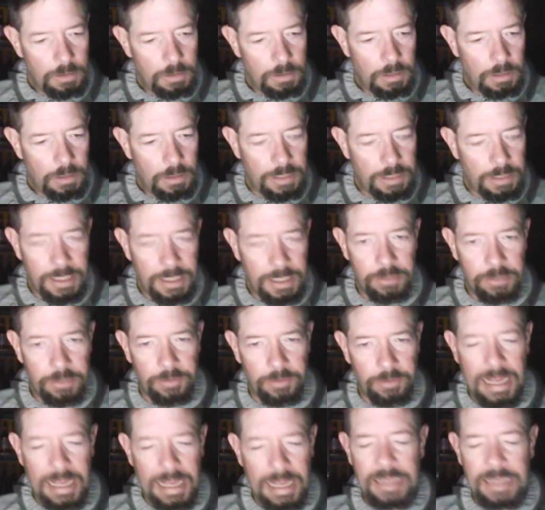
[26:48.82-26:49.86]
And then
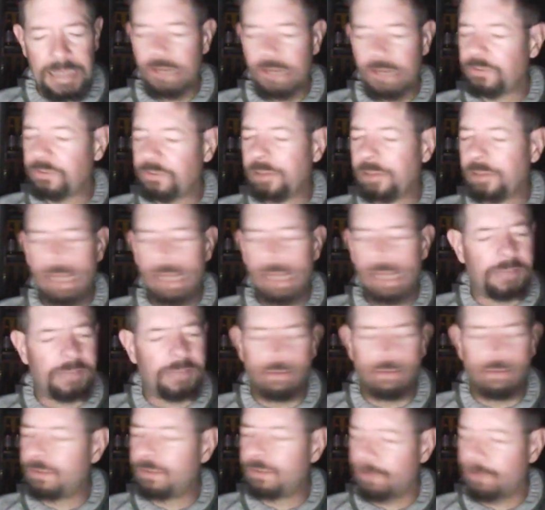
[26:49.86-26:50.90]
it'll it'll seem like it's
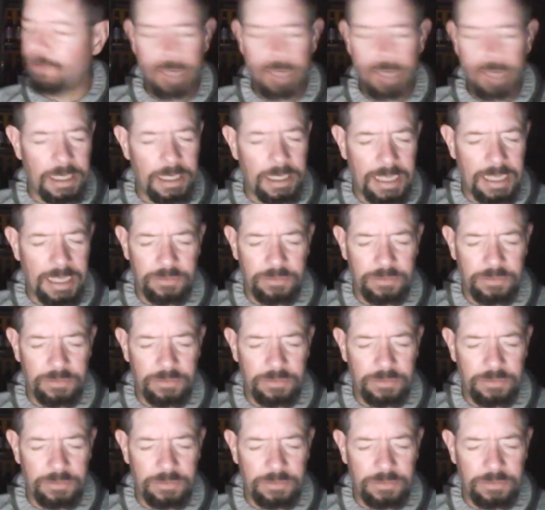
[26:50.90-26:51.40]
a different product.